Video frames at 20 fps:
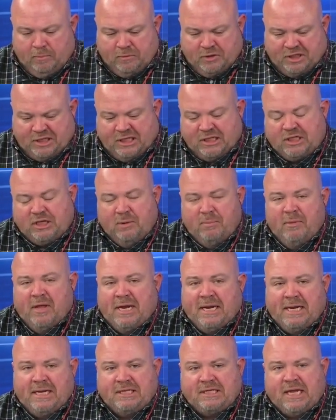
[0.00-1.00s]
system that
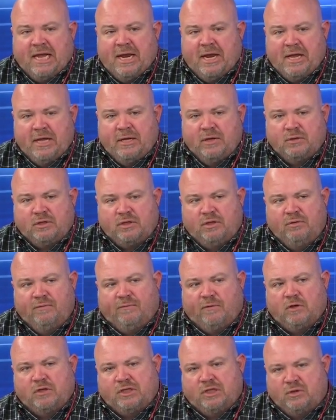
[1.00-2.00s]
he's getting used to
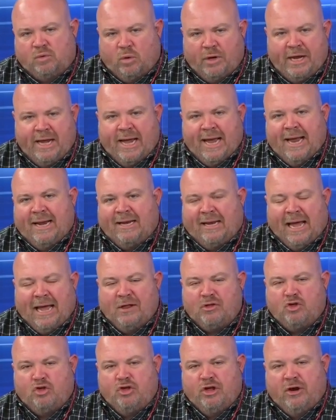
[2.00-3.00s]
versus what he had
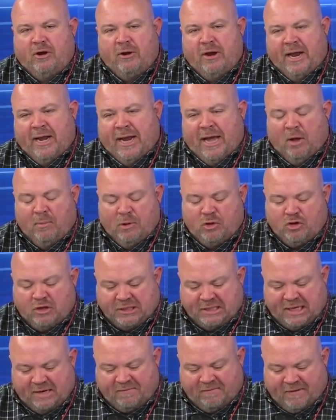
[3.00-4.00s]
last year, and how much does
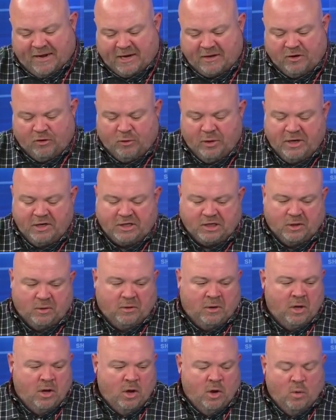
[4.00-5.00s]
that factor into
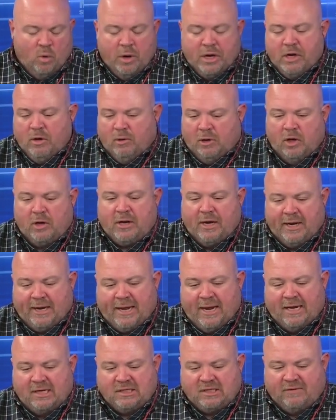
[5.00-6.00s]
when you look at a
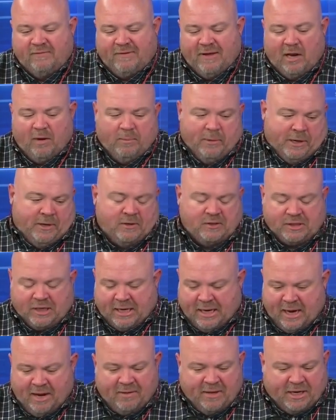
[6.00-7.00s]
guy's development? Here's a
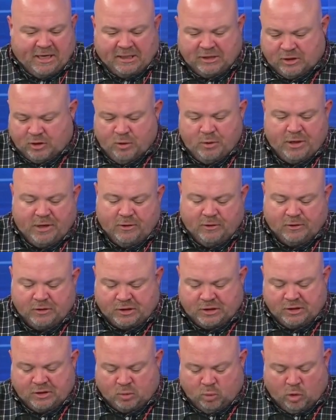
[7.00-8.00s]
guy that in two
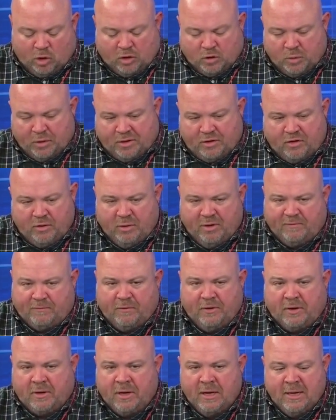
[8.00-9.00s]
years has worked with two
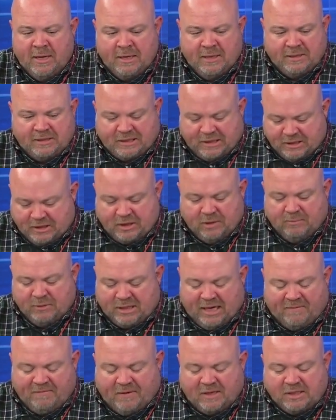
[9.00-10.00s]
different systems
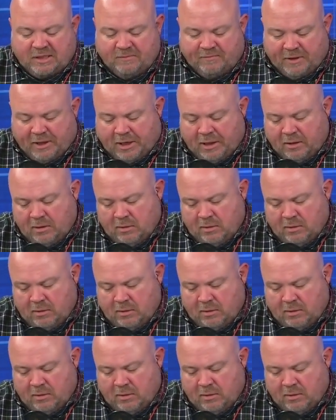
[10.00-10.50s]
offensively.